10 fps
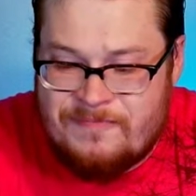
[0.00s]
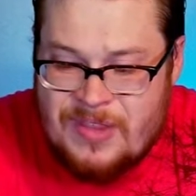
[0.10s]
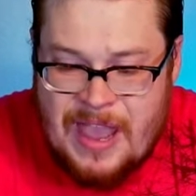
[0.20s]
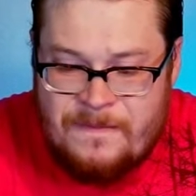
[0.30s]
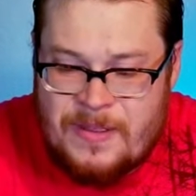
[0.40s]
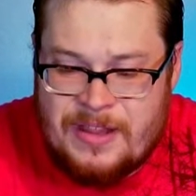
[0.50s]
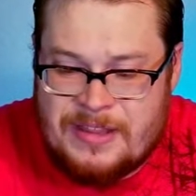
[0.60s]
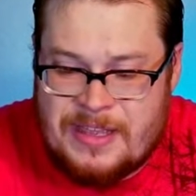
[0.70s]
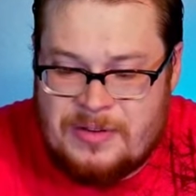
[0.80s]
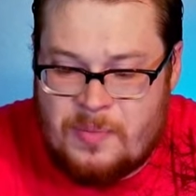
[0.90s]
I feel
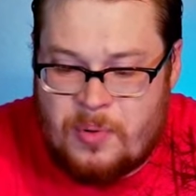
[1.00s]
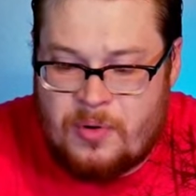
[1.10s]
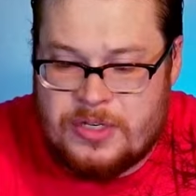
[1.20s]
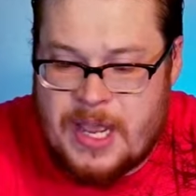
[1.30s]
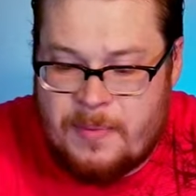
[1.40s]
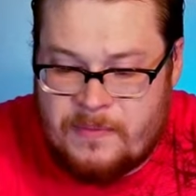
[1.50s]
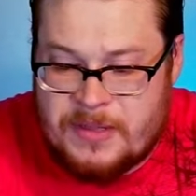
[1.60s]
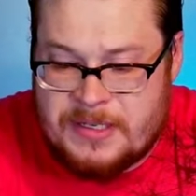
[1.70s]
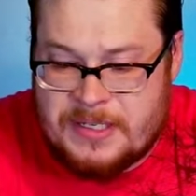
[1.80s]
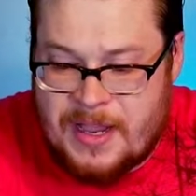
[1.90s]
like they do a poor job of
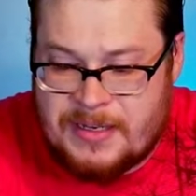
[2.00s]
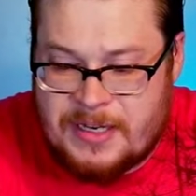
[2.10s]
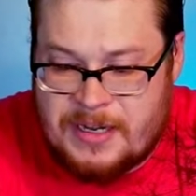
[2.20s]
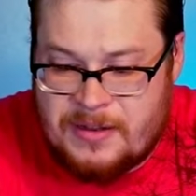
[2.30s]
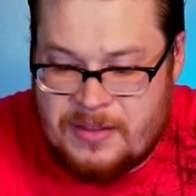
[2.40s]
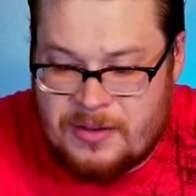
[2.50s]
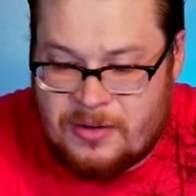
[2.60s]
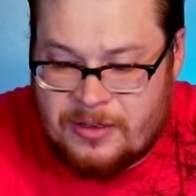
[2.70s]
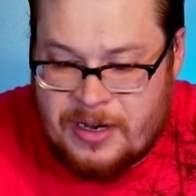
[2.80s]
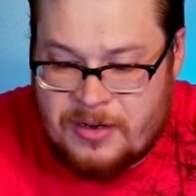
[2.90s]
the designs on any of the
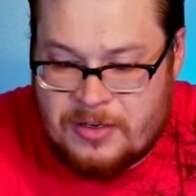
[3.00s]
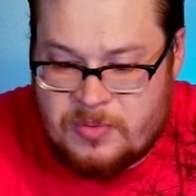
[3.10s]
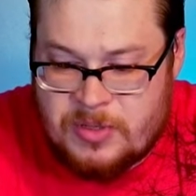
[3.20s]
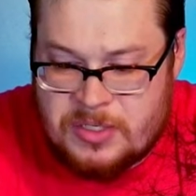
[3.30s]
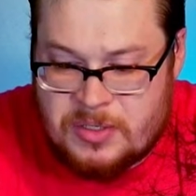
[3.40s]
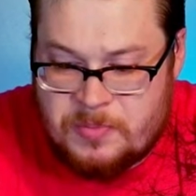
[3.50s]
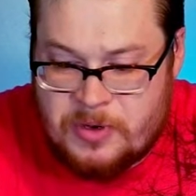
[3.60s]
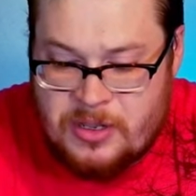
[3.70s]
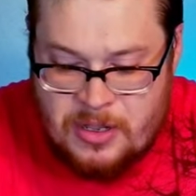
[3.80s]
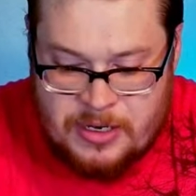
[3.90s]
girl characters, but this one's
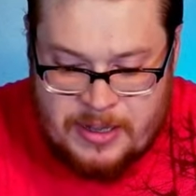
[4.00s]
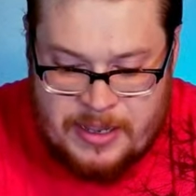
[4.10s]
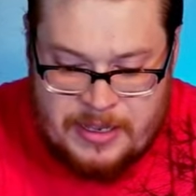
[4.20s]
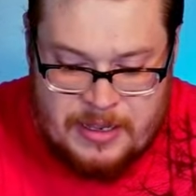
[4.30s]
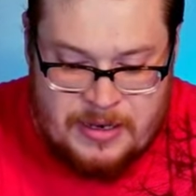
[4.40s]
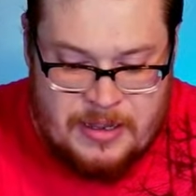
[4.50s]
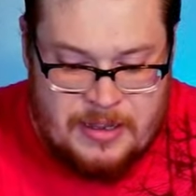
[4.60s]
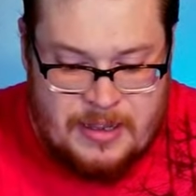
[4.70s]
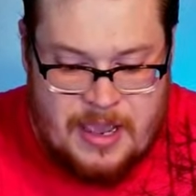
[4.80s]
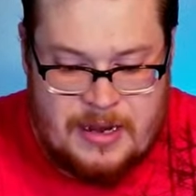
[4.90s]
pretty good. I like it.
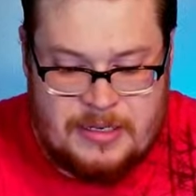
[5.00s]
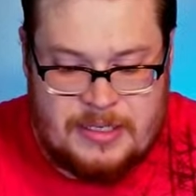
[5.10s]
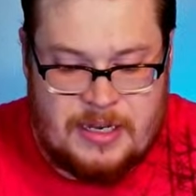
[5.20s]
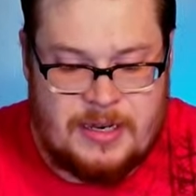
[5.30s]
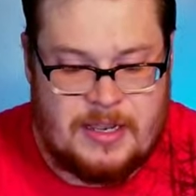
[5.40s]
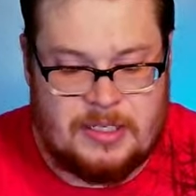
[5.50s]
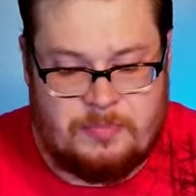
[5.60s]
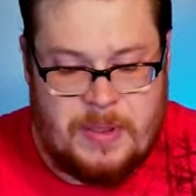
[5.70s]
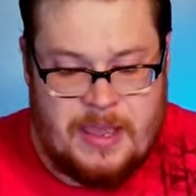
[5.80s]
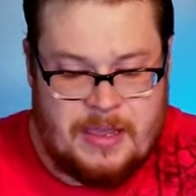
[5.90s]
And it's a nice
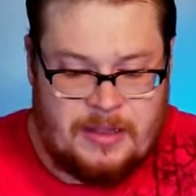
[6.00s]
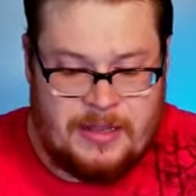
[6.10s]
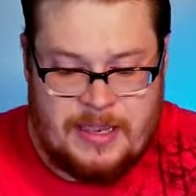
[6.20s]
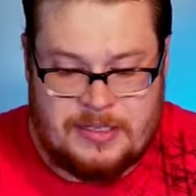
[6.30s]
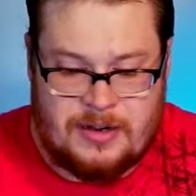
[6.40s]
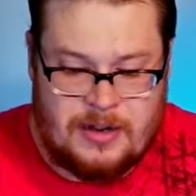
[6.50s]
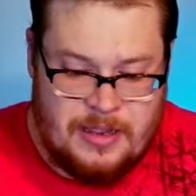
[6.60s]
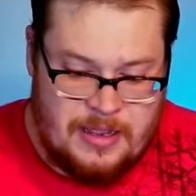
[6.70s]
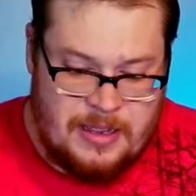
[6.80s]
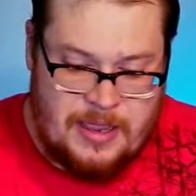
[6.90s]
pink laser
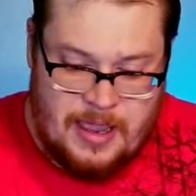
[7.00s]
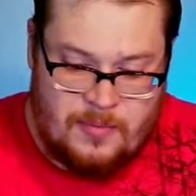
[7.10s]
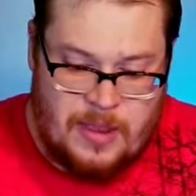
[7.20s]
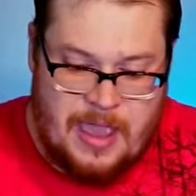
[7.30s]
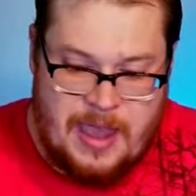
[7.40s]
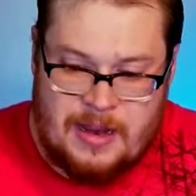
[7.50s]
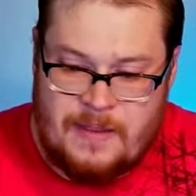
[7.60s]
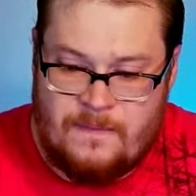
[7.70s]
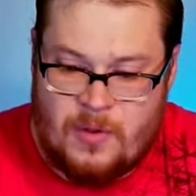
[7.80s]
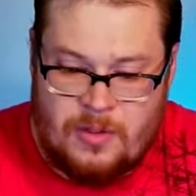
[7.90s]
and we gotta
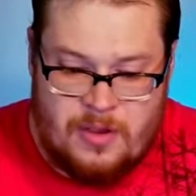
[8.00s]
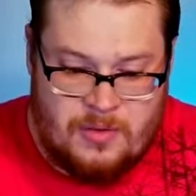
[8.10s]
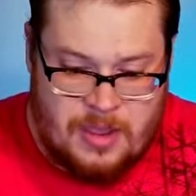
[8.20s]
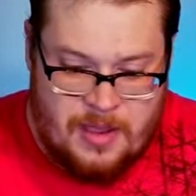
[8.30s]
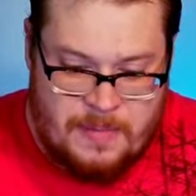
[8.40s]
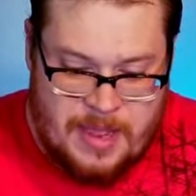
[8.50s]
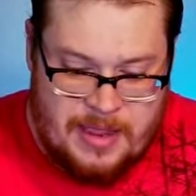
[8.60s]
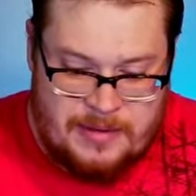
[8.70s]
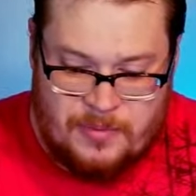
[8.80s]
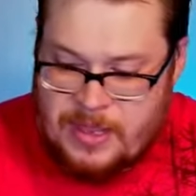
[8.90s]
get Bolo. Come
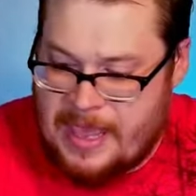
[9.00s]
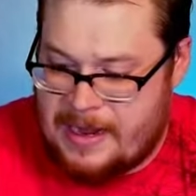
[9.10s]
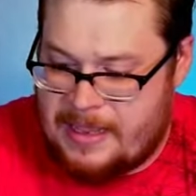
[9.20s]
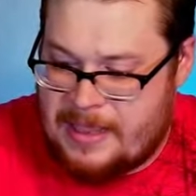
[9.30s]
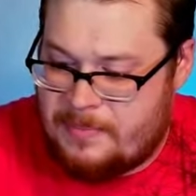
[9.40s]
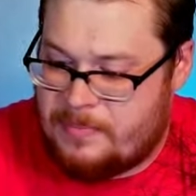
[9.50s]
on, we gotta get him.